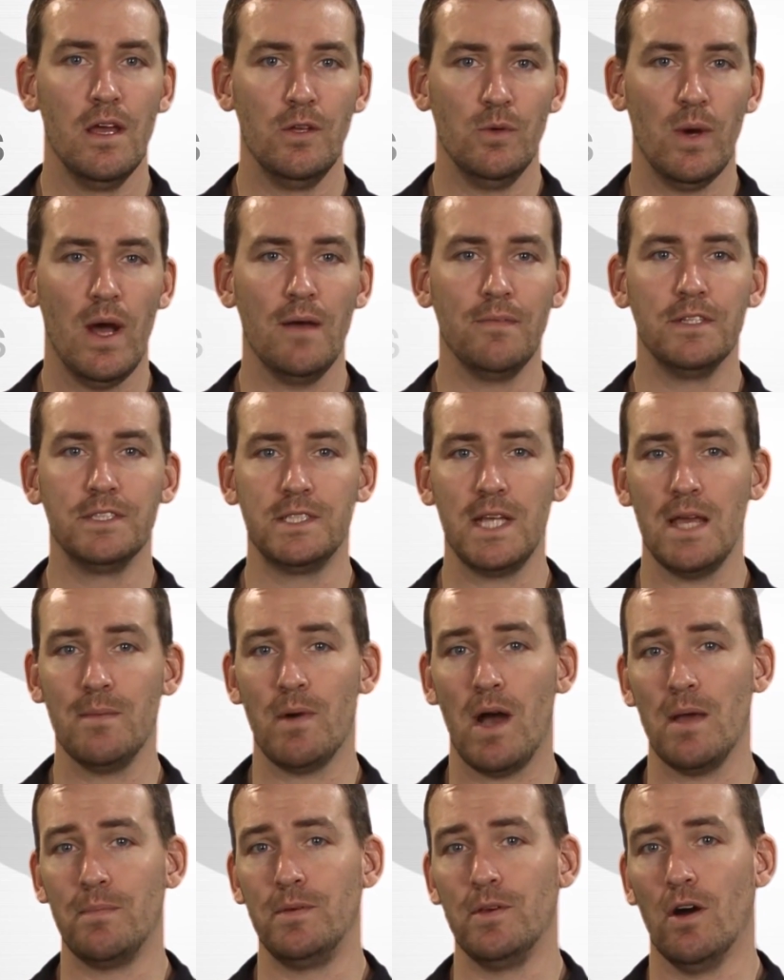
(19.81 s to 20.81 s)
you'll have the same
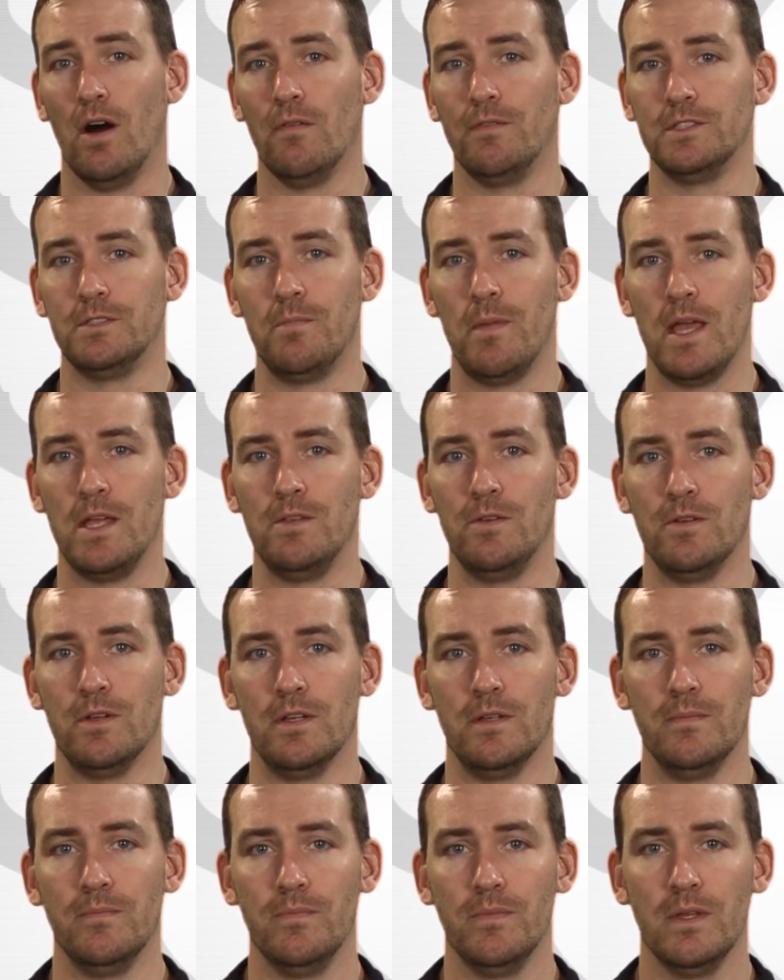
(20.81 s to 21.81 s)
IP Office main
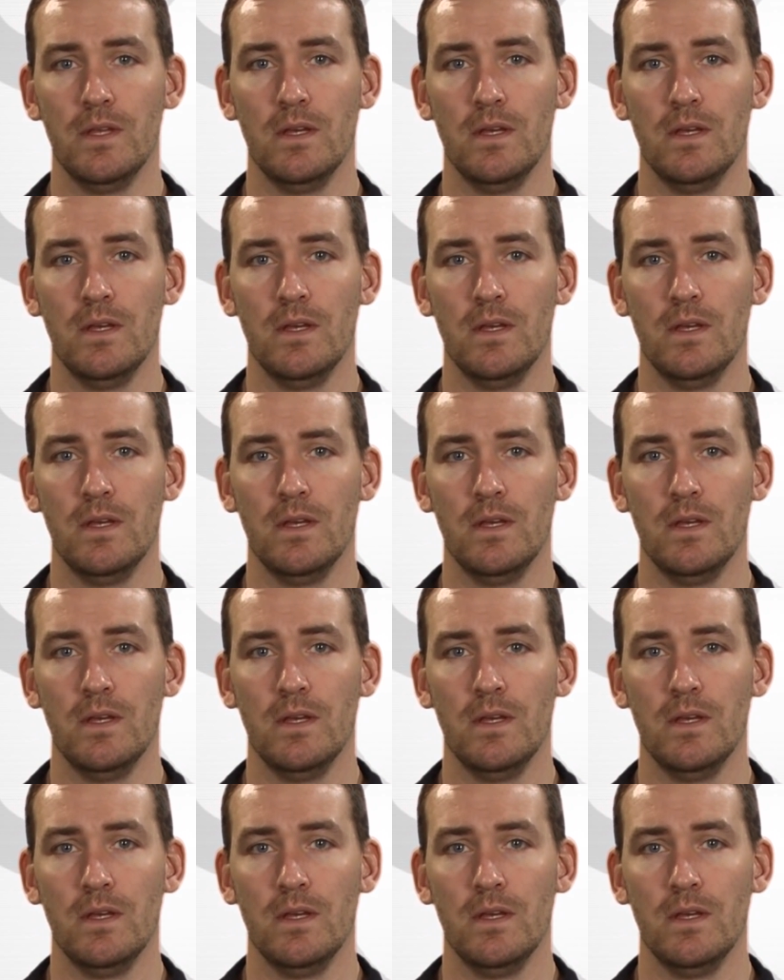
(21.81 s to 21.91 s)
unit.